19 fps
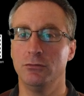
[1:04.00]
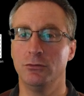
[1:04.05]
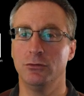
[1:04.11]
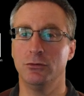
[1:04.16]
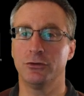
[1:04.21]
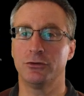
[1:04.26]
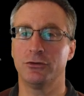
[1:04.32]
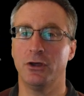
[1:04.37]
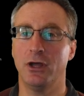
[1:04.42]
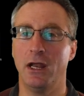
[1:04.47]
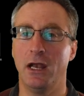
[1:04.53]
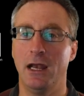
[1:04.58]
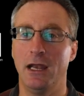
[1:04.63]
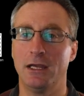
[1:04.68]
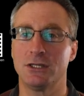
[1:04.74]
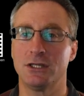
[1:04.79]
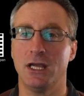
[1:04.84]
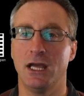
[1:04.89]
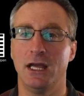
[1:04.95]
the water
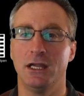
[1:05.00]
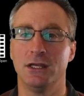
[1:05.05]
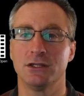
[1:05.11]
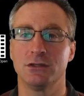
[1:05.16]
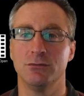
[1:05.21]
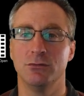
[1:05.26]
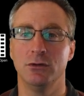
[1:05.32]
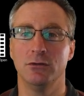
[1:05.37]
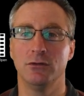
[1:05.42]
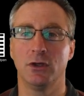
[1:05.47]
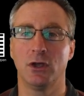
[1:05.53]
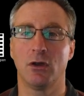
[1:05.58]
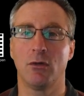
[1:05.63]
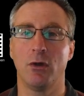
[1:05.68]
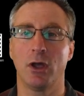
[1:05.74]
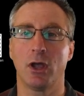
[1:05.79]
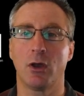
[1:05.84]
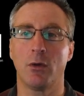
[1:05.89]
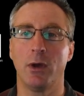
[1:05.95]
unless your hands are
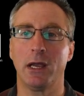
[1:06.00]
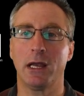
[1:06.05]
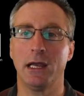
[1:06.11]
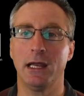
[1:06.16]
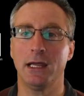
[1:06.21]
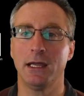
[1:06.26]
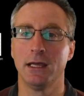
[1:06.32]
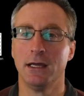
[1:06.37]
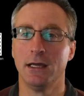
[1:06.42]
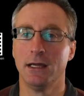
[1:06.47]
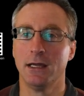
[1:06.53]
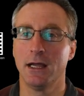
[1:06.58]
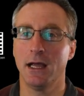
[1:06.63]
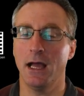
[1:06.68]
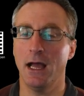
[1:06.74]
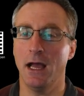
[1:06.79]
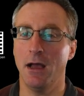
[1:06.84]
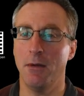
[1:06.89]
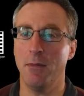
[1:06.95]
moving quite quickly.
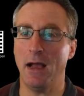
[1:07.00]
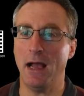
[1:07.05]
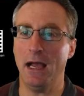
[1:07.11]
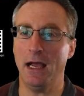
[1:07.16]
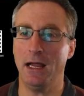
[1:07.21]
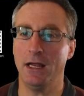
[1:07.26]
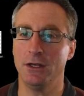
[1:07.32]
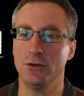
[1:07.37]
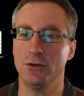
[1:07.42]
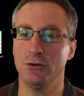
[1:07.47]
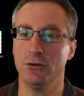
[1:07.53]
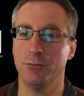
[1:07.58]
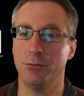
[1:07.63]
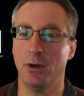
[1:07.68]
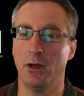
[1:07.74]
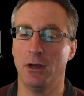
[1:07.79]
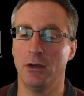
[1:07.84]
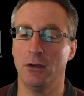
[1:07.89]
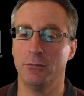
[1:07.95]
And your
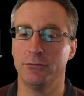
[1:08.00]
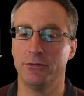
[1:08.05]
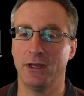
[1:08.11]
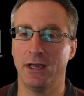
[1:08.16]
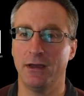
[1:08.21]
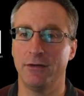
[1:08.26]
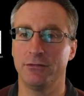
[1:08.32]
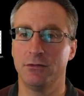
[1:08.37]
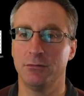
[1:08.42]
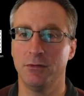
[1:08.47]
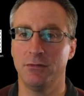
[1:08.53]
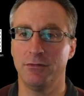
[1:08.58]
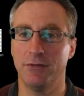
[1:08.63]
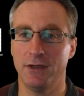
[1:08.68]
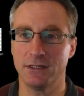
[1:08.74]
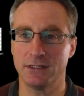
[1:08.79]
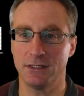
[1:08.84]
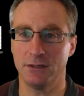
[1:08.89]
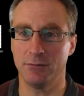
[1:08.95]
palms have to be
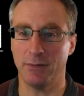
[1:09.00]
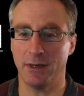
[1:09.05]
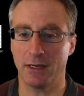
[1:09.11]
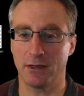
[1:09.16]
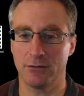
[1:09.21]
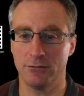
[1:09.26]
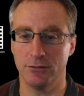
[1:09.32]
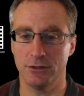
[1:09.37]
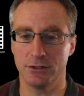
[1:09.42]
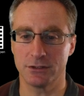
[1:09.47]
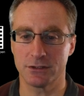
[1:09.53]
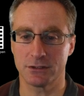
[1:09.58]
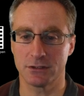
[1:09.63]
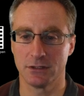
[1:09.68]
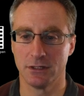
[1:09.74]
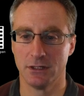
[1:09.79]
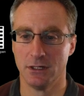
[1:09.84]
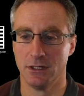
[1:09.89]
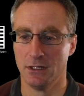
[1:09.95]
facing
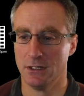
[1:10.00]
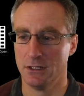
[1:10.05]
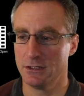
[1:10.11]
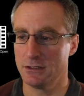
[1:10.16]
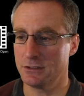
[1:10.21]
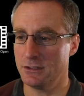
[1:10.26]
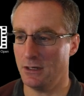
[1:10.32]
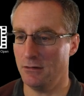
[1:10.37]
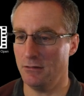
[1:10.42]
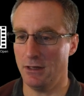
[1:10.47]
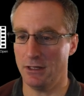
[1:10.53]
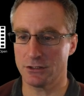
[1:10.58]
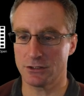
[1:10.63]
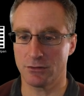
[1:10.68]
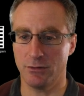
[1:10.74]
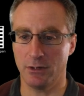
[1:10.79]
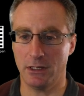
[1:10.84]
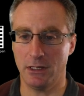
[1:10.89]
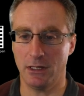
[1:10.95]
backwards. So
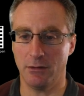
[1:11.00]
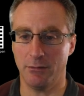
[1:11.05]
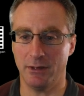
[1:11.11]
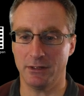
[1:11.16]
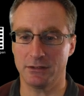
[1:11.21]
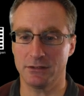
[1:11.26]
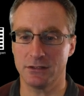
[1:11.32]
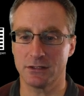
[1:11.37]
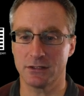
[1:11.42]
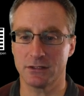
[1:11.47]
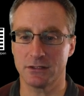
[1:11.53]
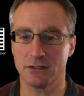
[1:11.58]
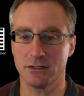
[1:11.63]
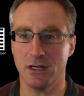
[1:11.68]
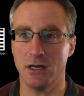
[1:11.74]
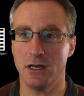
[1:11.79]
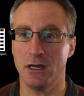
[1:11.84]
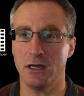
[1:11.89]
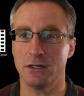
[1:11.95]
let's quickly go back to the
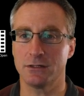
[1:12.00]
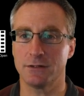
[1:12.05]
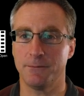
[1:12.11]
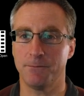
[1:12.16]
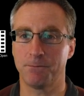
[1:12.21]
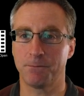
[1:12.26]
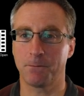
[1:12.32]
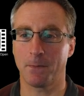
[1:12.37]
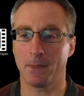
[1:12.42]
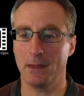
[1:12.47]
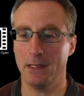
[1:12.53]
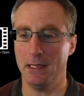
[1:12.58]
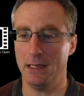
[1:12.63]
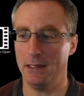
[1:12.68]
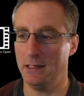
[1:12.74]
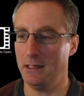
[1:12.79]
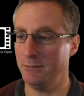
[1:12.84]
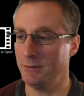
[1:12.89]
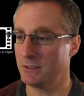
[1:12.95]
start.
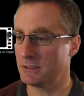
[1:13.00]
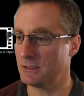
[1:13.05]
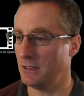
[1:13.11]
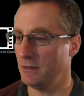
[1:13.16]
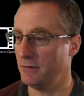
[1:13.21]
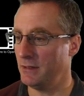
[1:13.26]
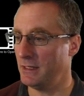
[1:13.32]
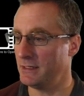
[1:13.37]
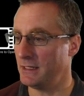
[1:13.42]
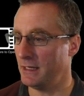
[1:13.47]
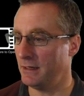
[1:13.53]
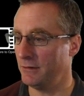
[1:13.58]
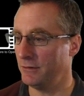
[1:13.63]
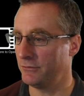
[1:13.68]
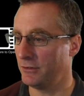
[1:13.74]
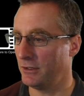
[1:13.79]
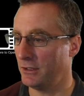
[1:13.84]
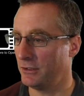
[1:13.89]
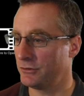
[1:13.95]
And let me slow that
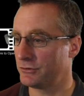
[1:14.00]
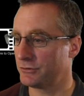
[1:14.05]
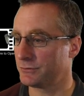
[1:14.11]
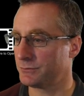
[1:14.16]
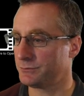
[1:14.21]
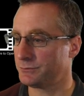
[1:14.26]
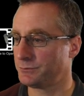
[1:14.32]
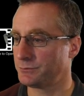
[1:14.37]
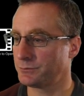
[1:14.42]
down a touch.